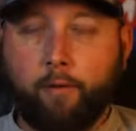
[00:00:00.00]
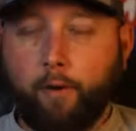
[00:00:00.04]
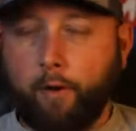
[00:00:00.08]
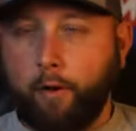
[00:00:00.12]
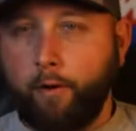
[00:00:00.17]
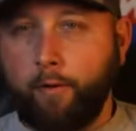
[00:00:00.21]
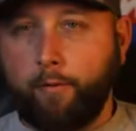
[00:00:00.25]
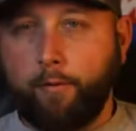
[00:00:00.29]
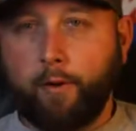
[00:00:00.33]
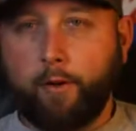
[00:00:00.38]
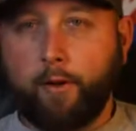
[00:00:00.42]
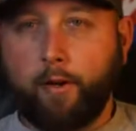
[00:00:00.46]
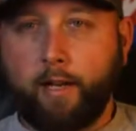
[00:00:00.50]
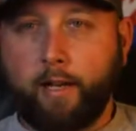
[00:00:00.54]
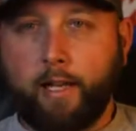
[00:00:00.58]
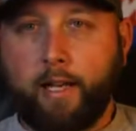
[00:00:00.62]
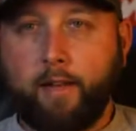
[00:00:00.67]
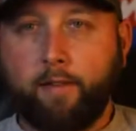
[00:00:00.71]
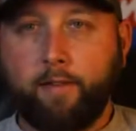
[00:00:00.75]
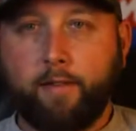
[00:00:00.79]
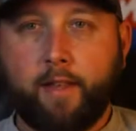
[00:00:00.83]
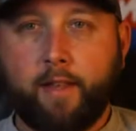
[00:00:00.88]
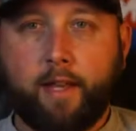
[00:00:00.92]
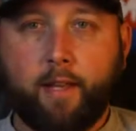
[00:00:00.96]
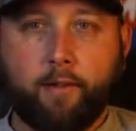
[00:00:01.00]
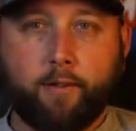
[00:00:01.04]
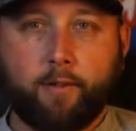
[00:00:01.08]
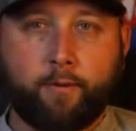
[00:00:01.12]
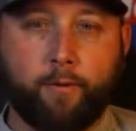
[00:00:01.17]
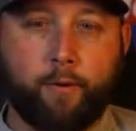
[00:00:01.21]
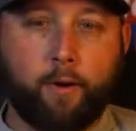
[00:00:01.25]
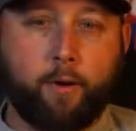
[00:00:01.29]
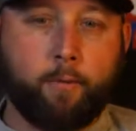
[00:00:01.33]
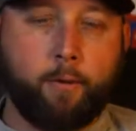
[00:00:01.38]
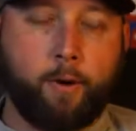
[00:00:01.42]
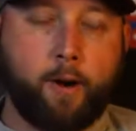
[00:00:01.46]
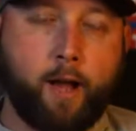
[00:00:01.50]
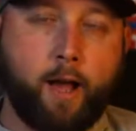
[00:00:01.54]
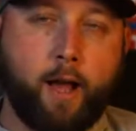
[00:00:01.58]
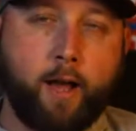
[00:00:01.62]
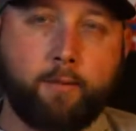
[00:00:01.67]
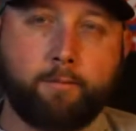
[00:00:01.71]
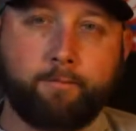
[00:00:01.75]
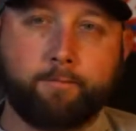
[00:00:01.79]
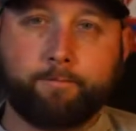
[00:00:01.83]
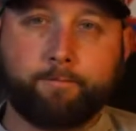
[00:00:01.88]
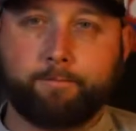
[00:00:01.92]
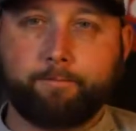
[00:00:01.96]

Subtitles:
know if you're going to get things from or not.